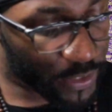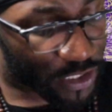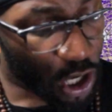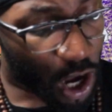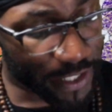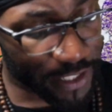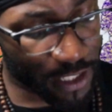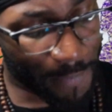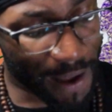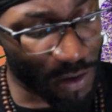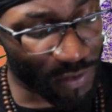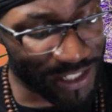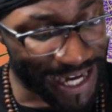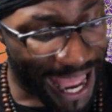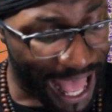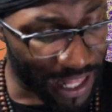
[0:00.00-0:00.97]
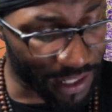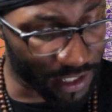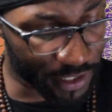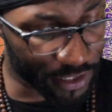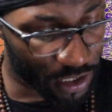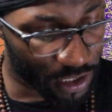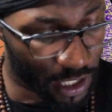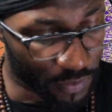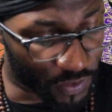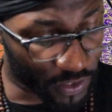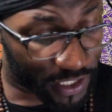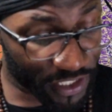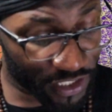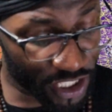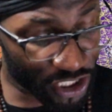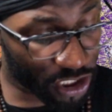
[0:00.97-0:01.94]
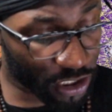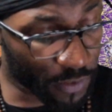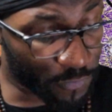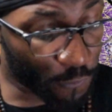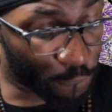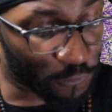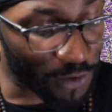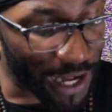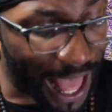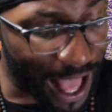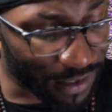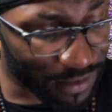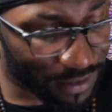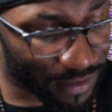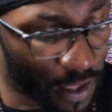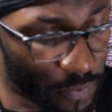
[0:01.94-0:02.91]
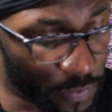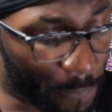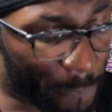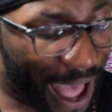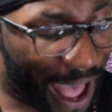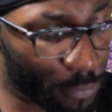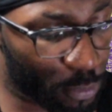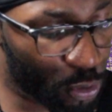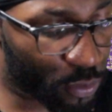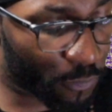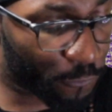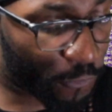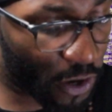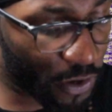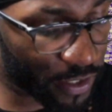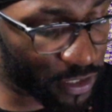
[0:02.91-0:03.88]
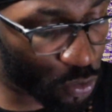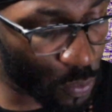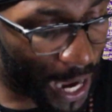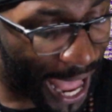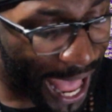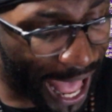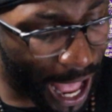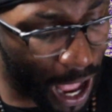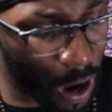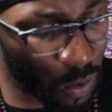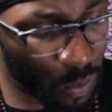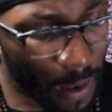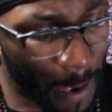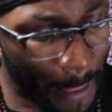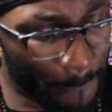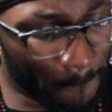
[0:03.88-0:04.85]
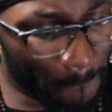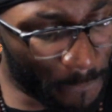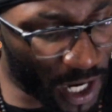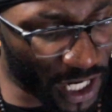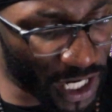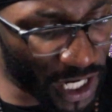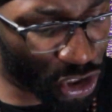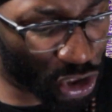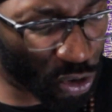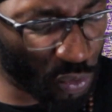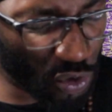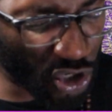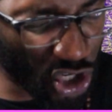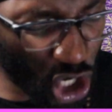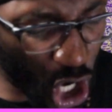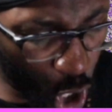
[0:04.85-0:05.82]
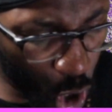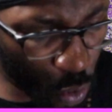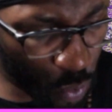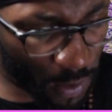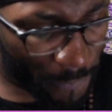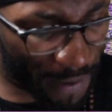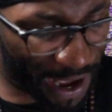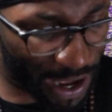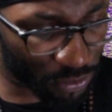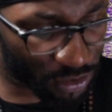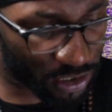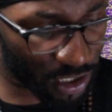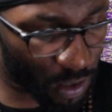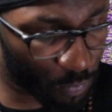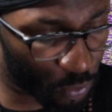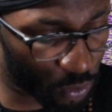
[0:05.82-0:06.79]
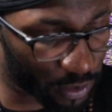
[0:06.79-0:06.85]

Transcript: talking about knowledge, the condition of the flocks, the Bible is referring to how much you know about someone